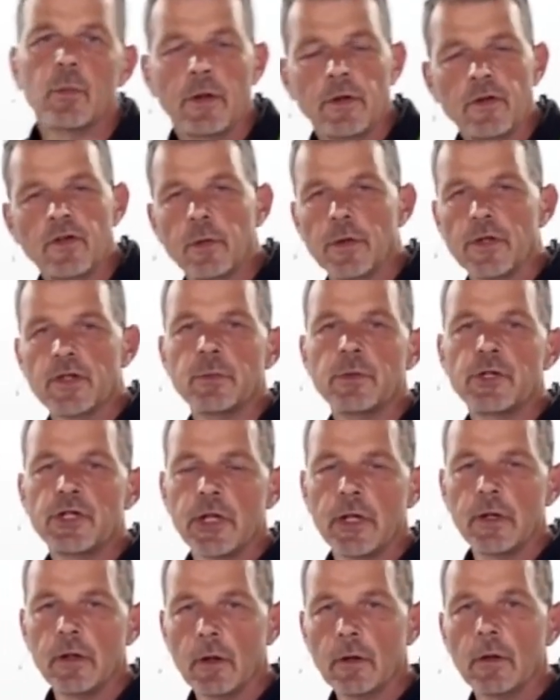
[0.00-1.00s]
we can switch the
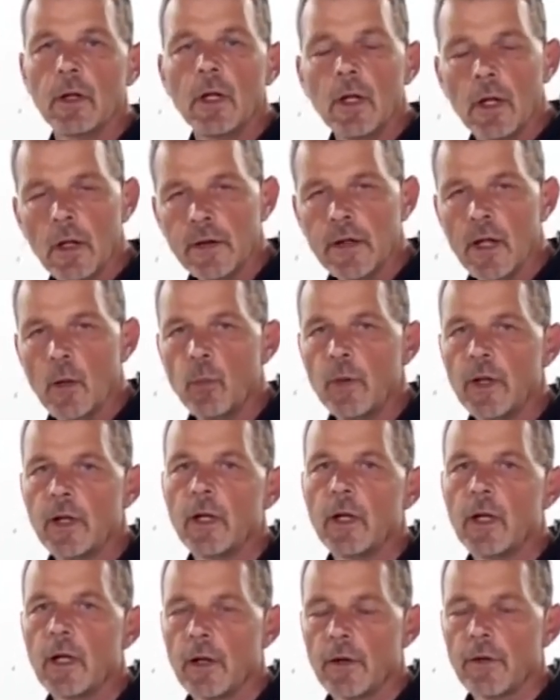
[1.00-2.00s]
machine on and then we can
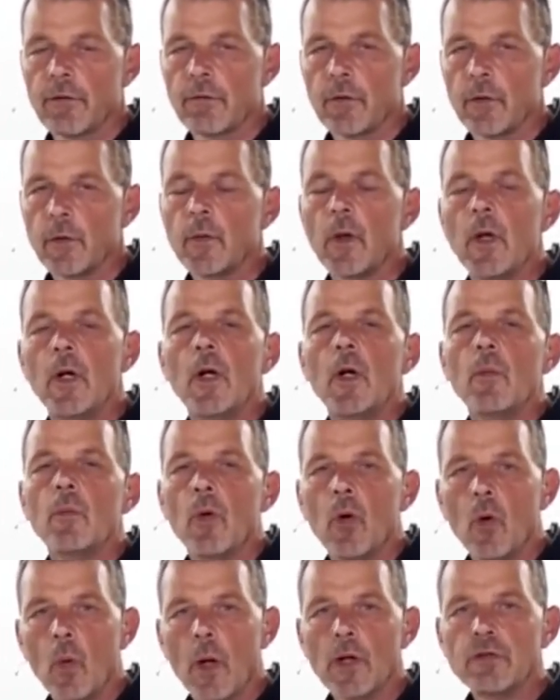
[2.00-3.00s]
cut through. But
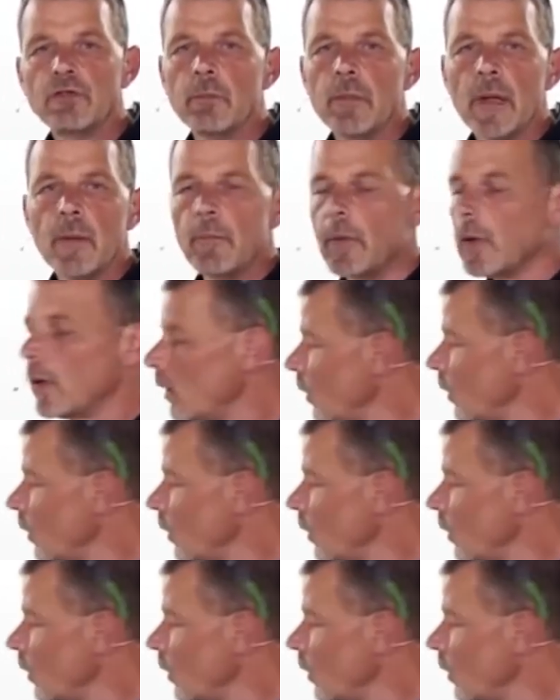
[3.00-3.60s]
always remember,